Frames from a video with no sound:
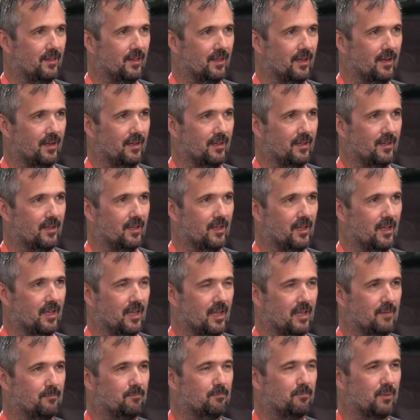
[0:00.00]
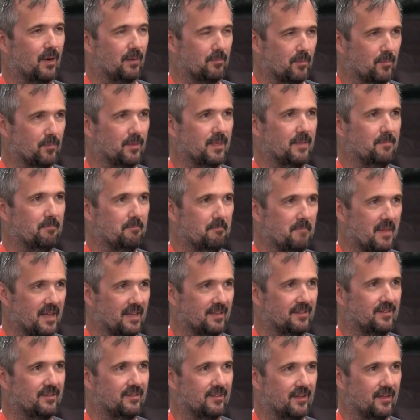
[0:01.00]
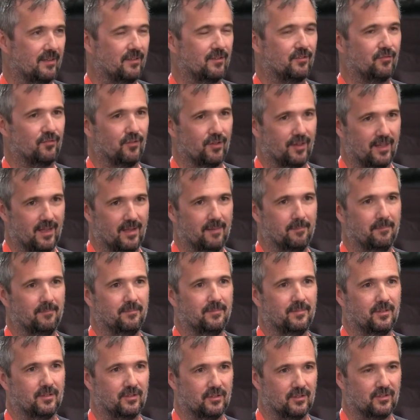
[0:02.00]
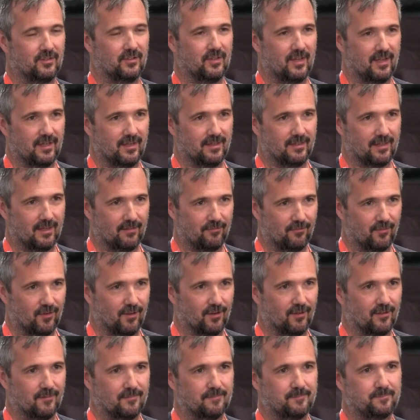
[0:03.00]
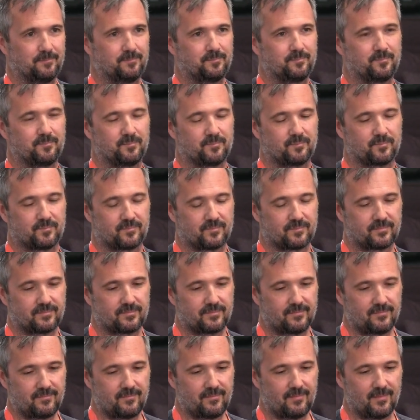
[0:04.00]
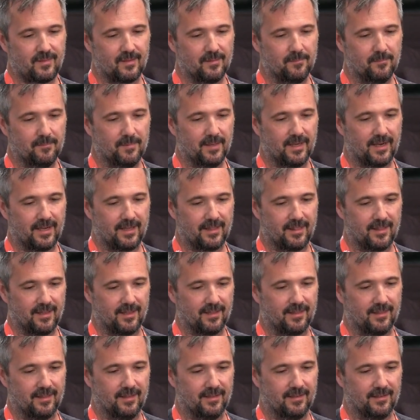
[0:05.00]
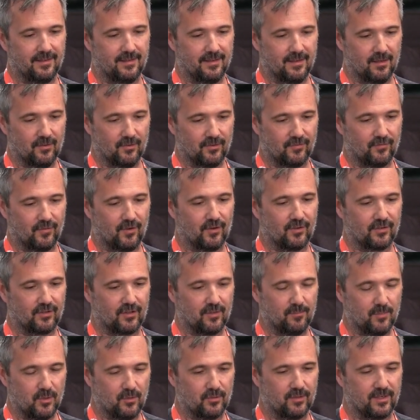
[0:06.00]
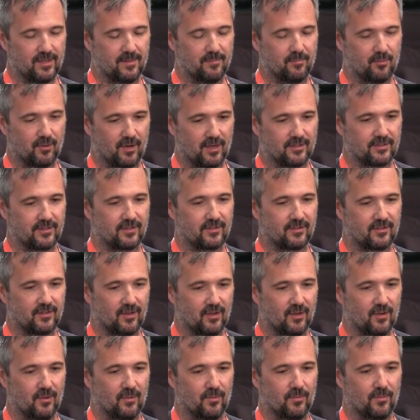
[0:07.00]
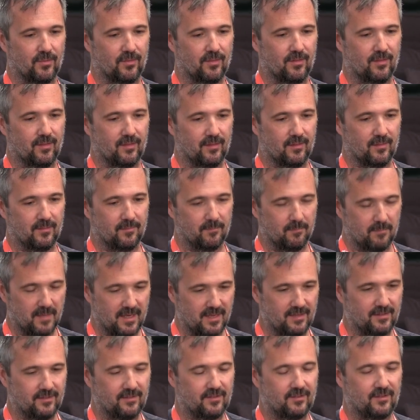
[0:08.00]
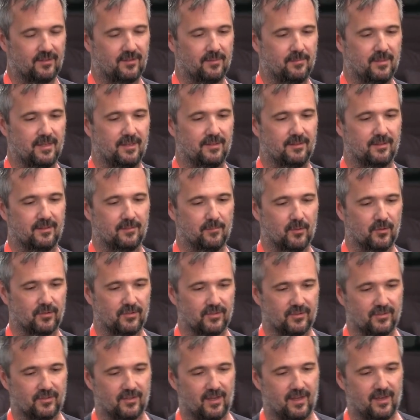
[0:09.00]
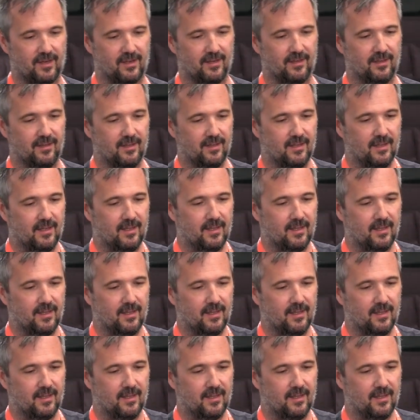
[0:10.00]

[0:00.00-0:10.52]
That it probably makes sense for them to just take it that far. But I think that, as far as community projects go, Mies to me is the most exciting.